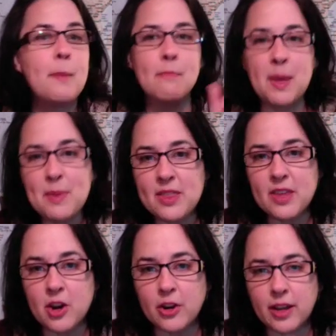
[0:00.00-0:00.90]
Maybe the
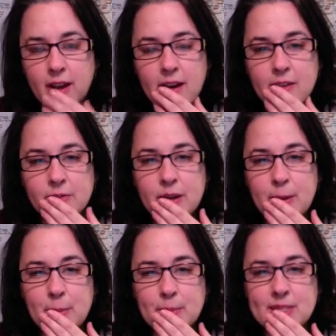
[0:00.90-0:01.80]
yarn I got
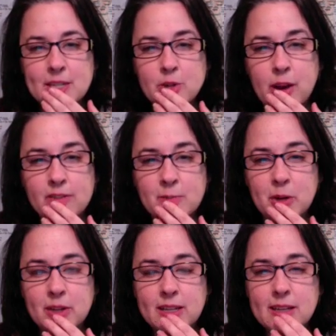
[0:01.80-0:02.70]
from Stitchcraft
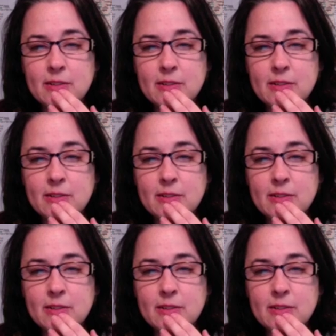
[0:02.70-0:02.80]
Marketing